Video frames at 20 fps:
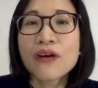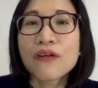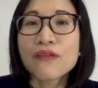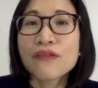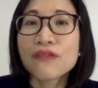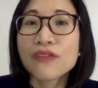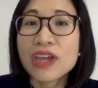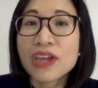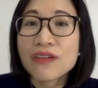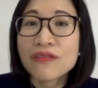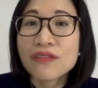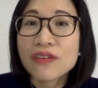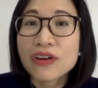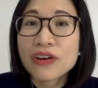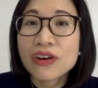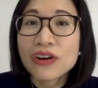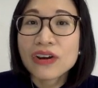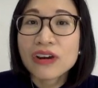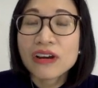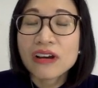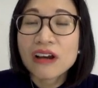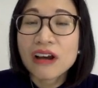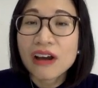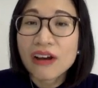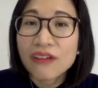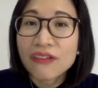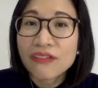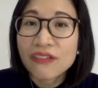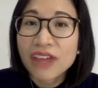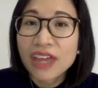fever,
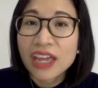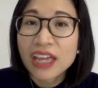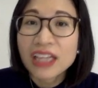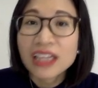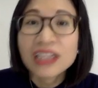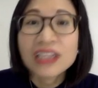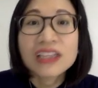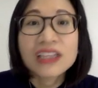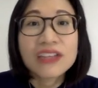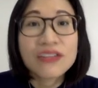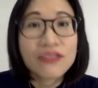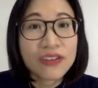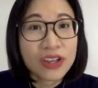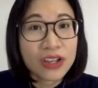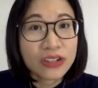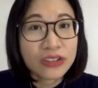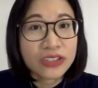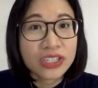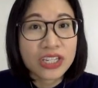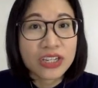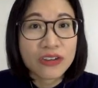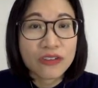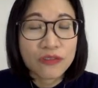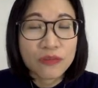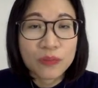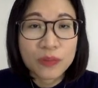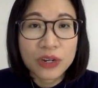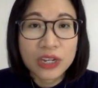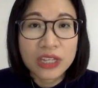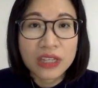coughing, difficulty of
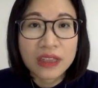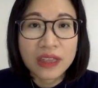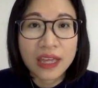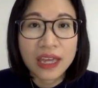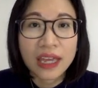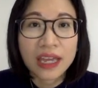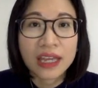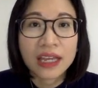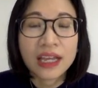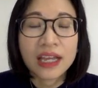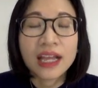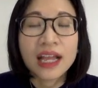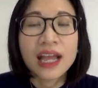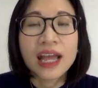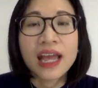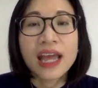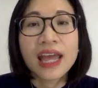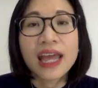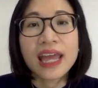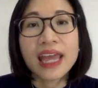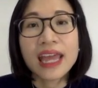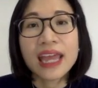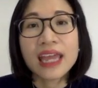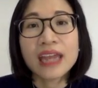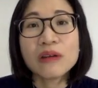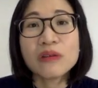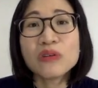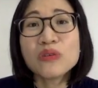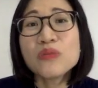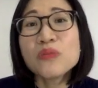breathing.
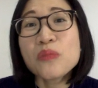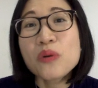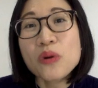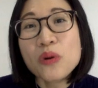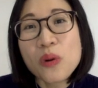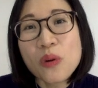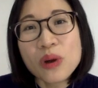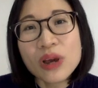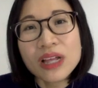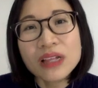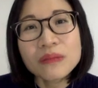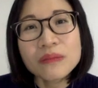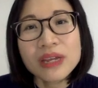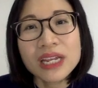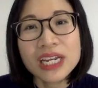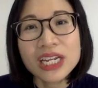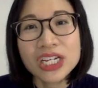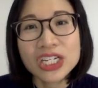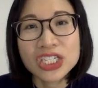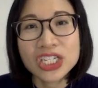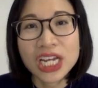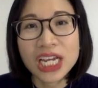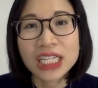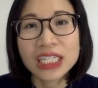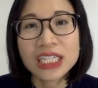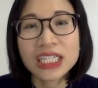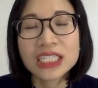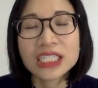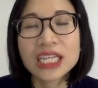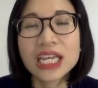And pneumococcal
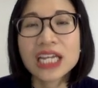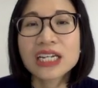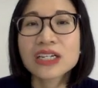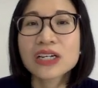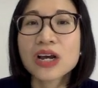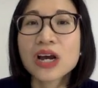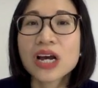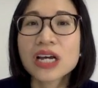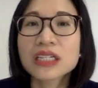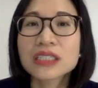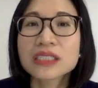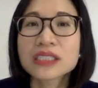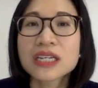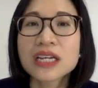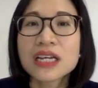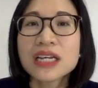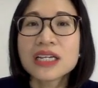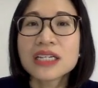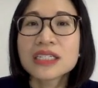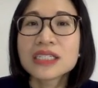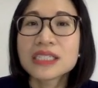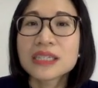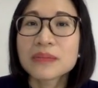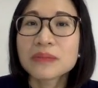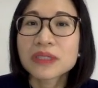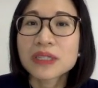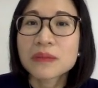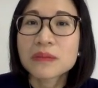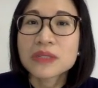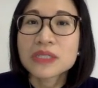meningitis can cause
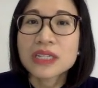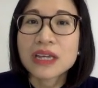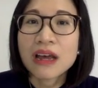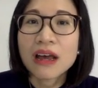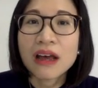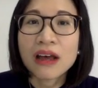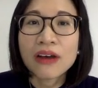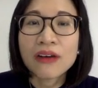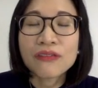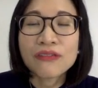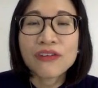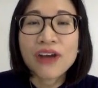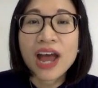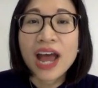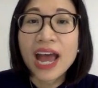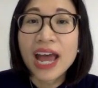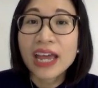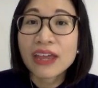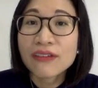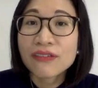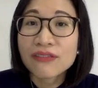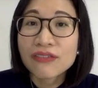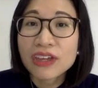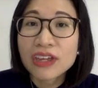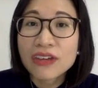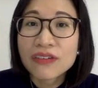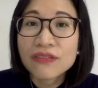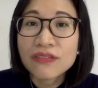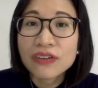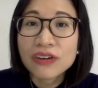symptoms of high
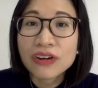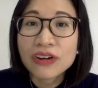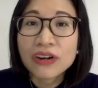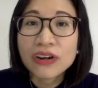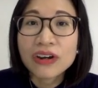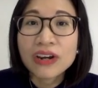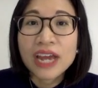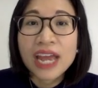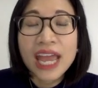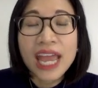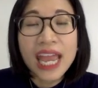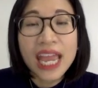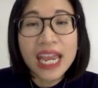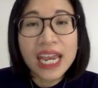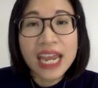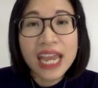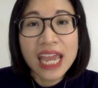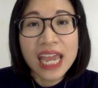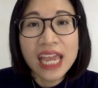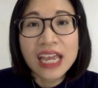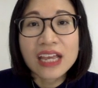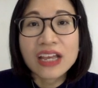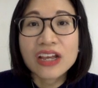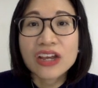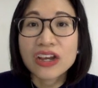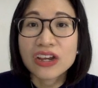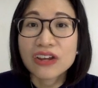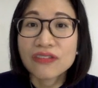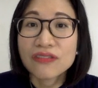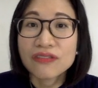fever, headache,
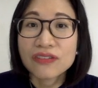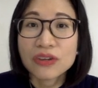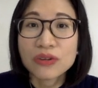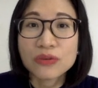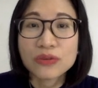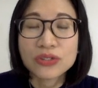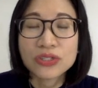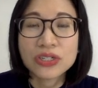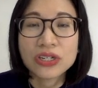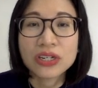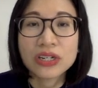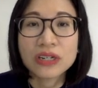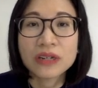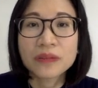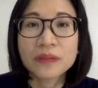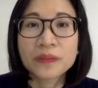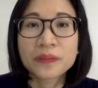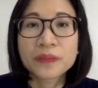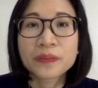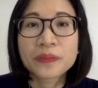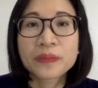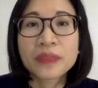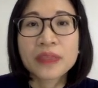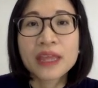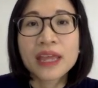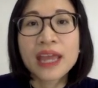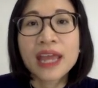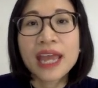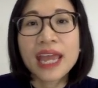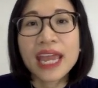confusion.
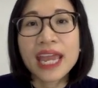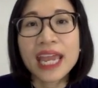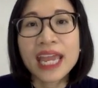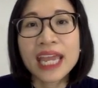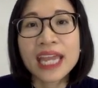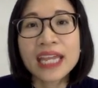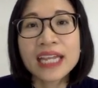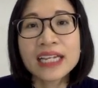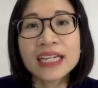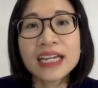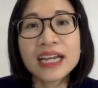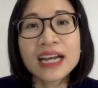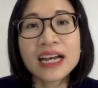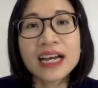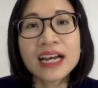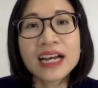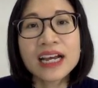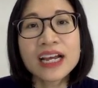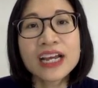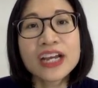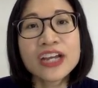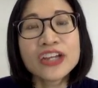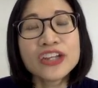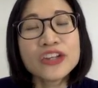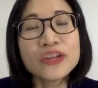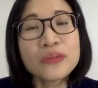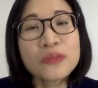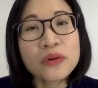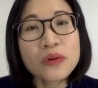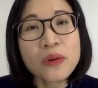And
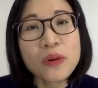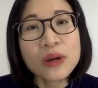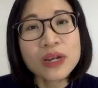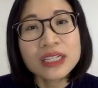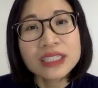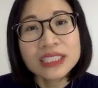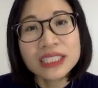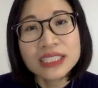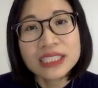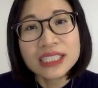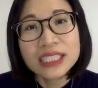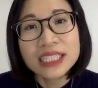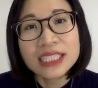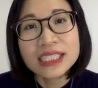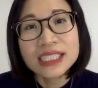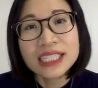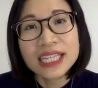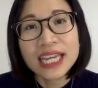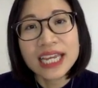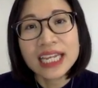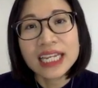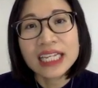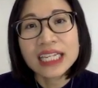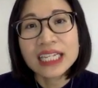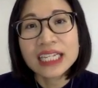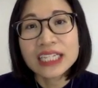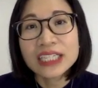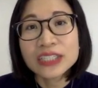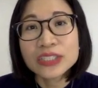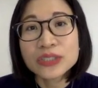pneumococcal disease can
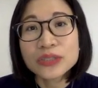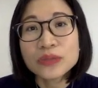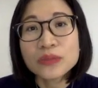lead to